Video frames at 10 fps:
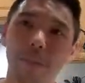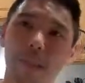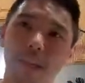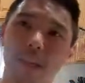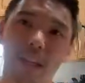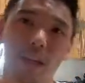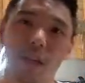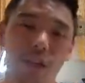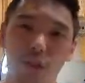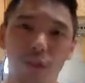And like
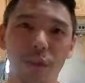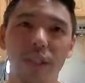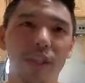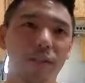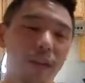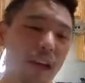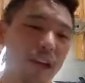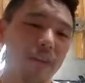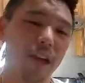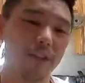a zojirishi,
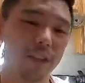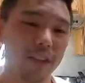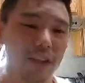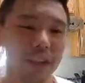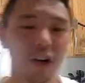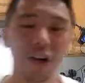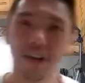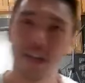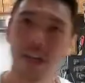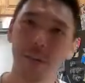I have done this all
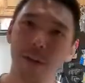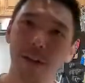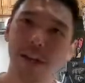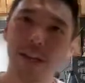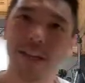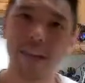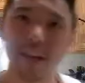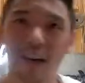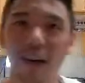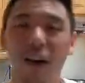the time where like
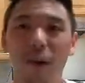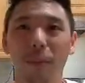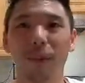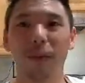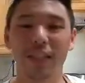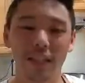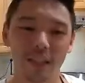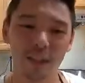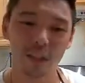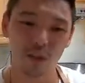I'll put rice
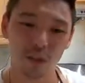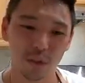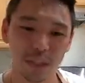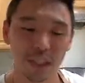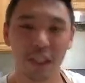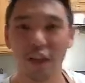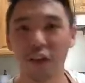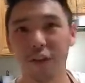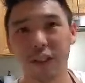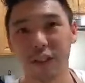on in the zojirishi and I'll
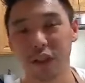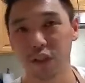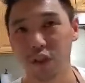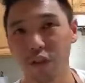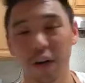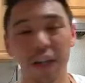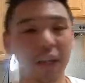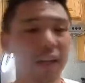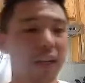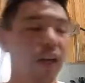finish the stir fry
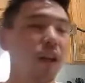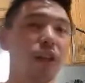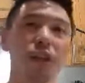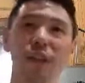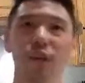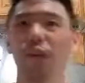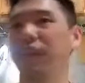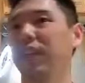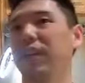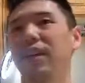like
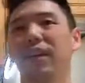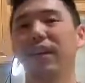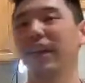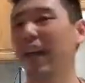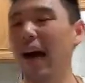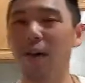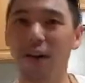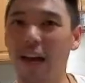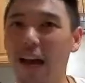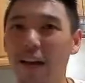literally an
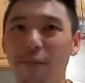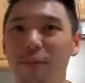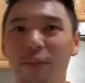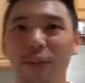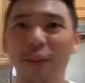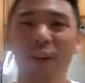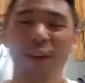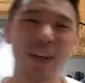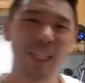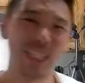hour and a half before the
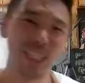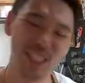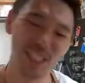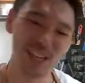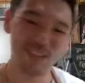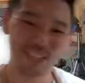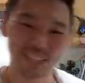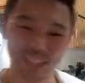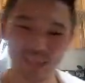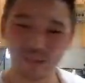rice is done, which
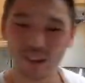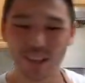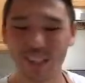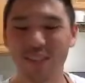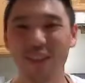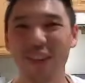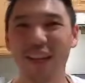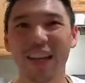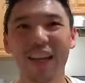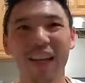is the worst if you
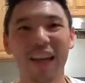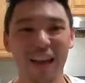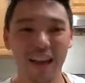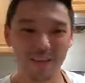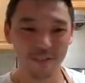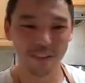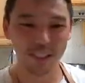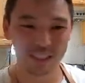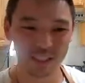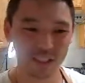like have
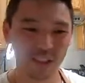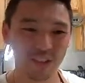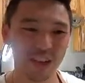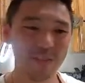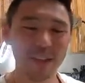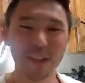finished stir fry but no